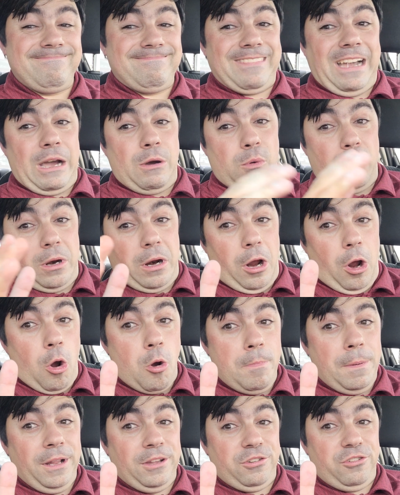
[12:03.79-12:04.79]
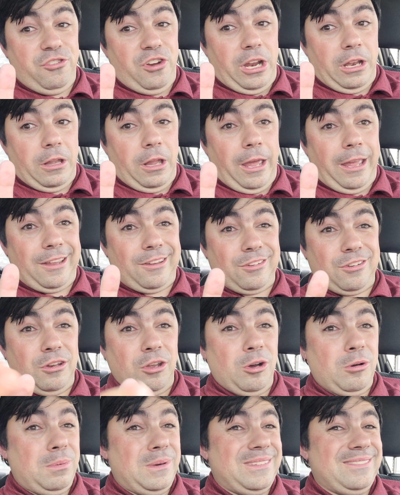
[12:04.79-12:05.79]
I want to hope it's jet lag
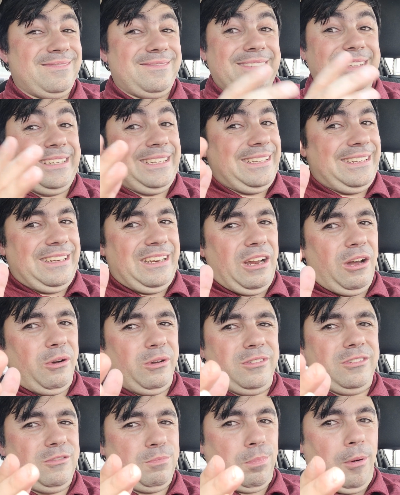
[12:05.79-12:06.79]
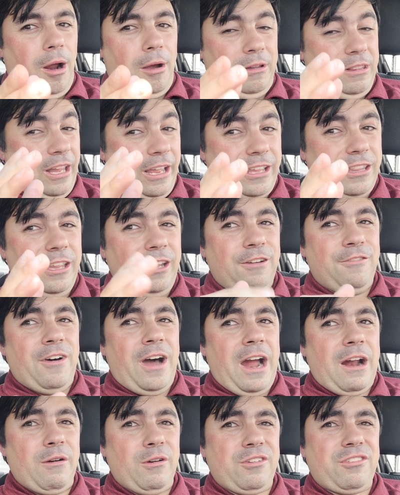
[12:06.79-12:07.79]
still, but you know it's probably likely the
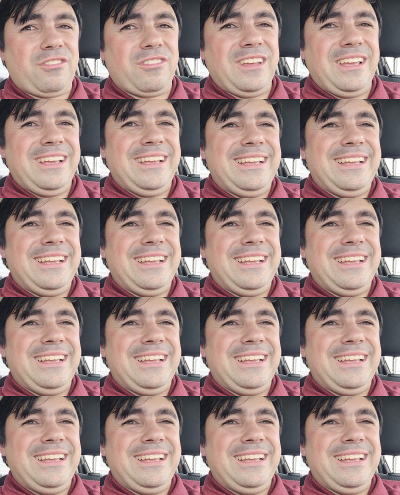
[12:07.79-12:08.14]
virus.